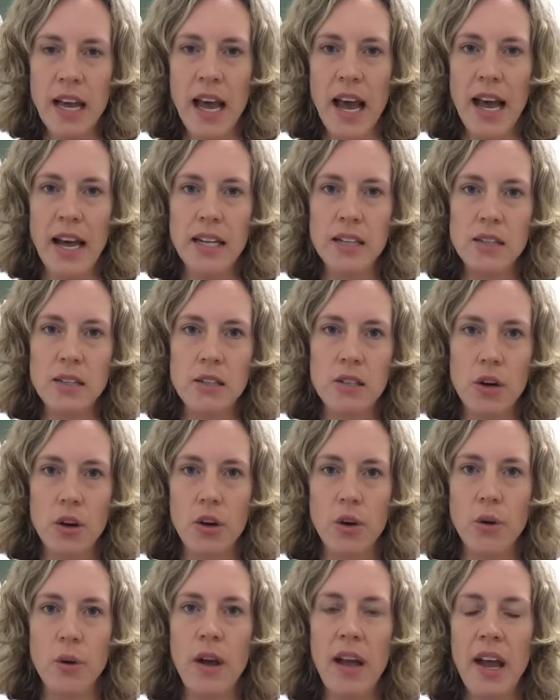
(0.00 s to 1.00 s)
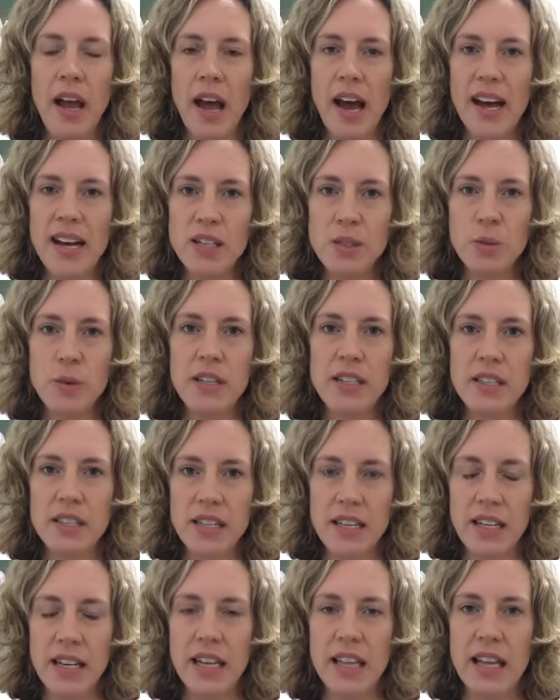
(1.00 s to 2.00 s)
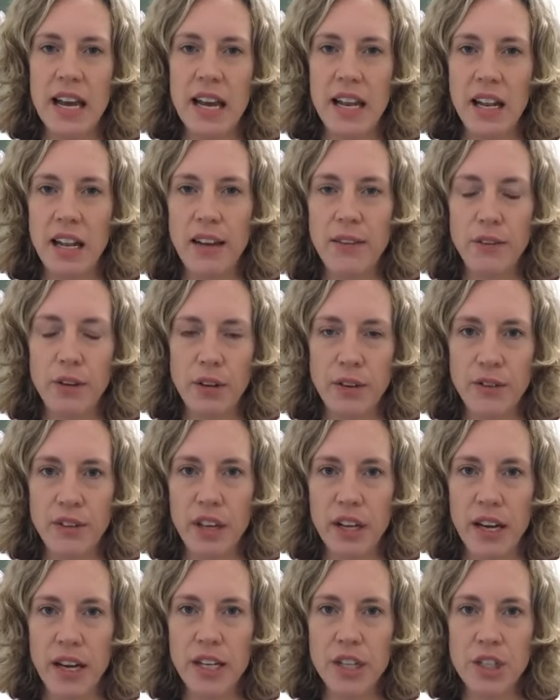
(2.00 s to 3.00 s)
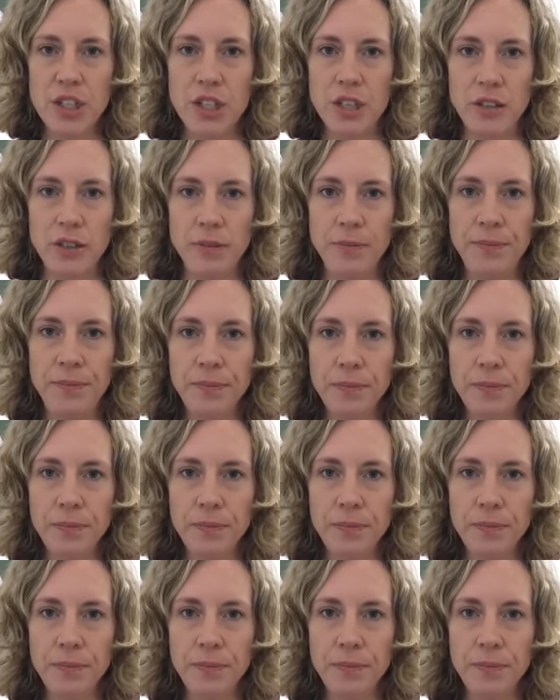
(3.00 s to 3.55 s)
And so as we're sitting in that level of connection,